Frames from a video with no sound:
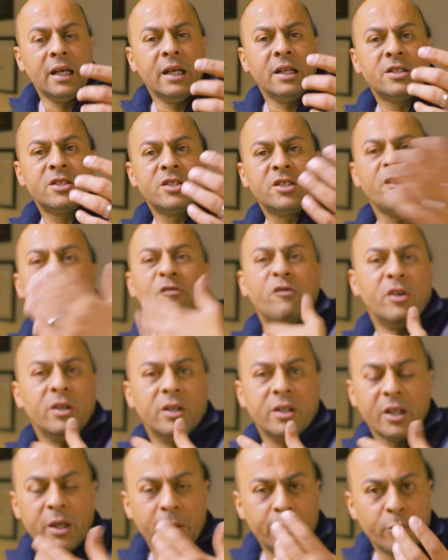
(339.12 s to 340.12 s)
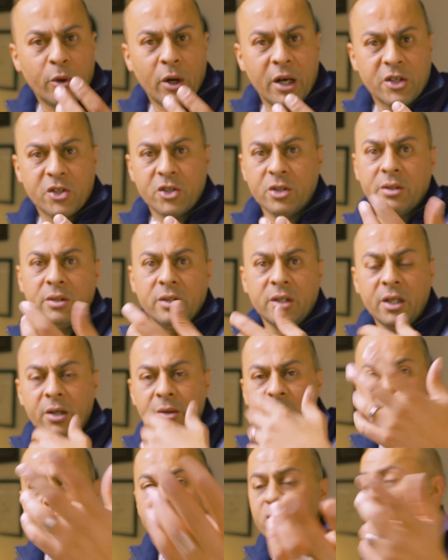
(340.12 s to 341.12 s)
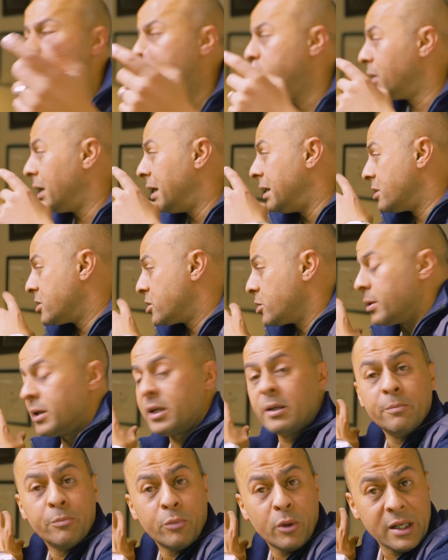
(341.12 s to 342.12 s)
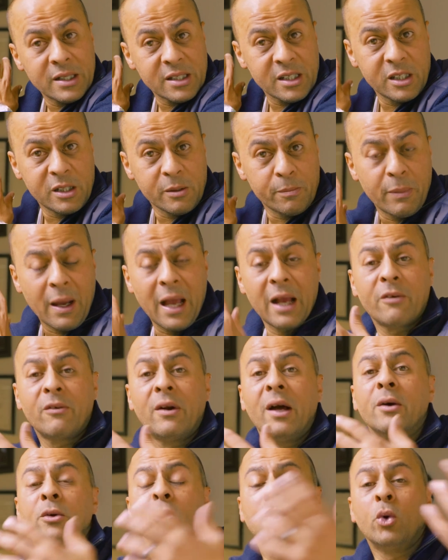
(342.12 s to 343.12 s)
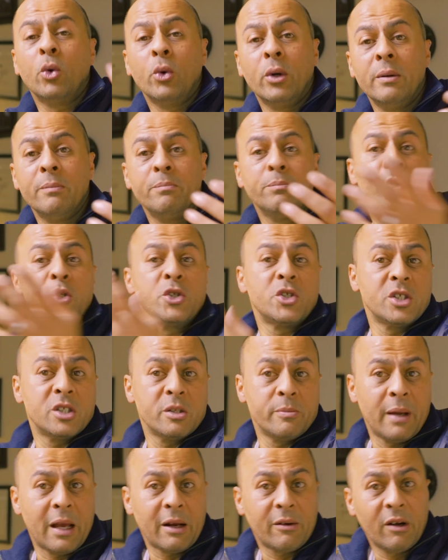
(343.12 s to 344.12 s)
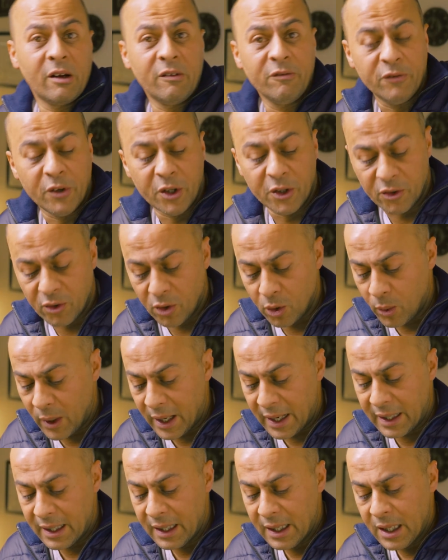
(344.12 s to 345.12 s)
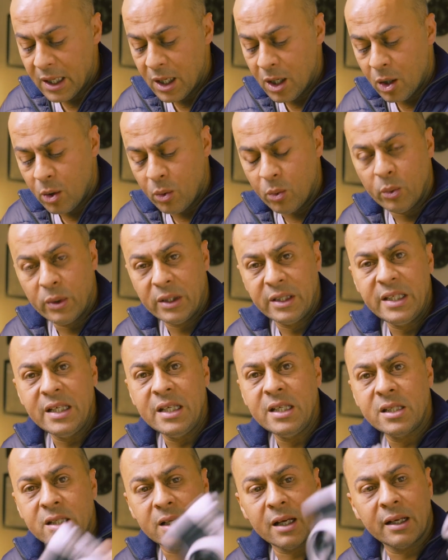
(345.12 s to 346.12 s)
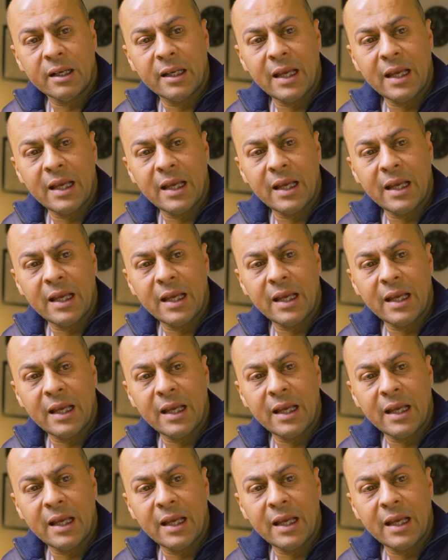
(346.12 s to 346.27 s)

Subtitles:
it's different, the compression. You know, it's a zoom lens, so it compresses the background or it pushes the background further away. With these